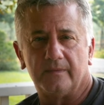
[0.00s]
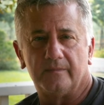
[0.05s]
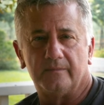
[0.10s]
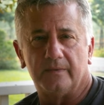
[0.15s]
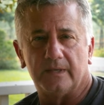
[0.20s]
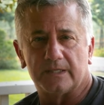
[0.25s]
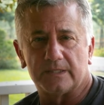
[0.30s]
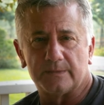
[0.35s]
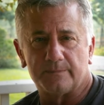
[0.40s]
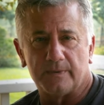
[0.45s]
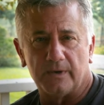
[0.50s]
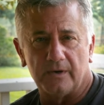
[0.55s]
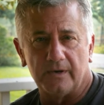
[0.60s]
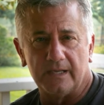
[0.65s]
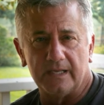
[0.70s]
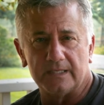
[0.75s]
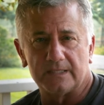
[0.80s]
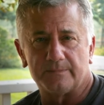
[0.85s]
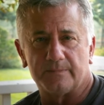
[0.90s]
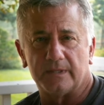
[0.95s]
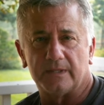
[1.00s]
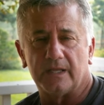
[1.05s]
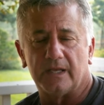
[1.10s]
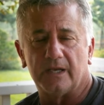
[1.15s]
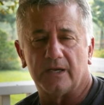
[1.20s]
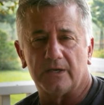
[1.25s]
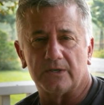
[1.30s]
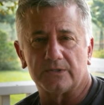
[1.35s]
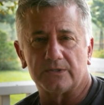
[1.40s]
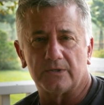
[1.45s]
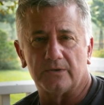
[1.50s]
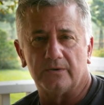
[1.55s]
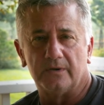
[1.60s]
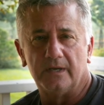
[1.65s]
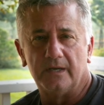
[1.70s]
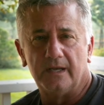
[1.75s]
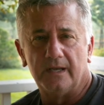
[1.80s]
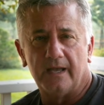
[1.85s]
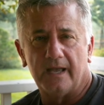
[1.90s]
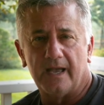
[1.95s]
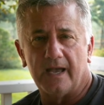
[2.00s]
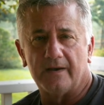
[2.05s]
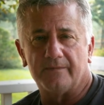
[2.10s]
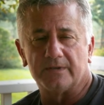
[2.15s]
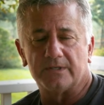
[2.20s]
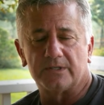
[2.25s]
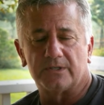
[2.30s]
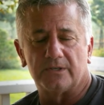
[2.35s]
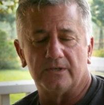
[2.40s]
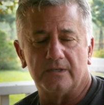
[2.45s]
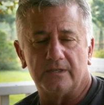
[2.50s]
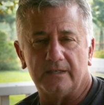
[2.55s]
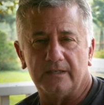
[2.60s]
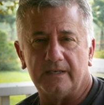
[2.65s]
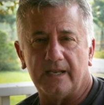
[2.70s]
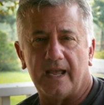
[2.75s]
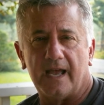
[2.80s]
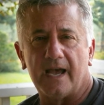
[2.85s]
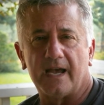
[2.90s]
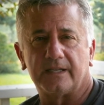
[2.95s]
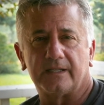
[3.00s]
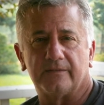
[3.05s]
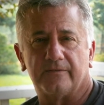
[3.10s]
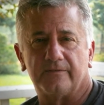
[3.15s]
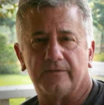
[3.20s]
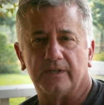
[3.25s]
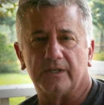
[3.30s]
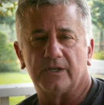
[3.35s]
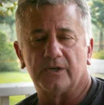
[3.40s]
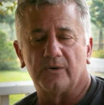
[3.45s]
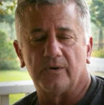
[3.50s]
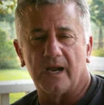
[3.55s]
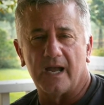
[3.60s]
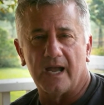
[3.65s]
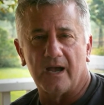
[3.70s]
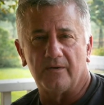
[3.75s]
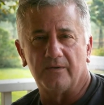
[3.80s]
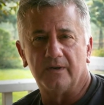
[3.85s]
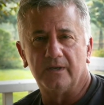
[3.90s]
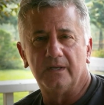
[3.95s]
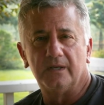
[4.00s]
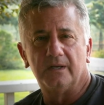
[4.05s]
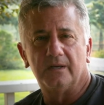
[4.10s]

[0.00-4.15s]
experienced, but they also have a certain knack to figure out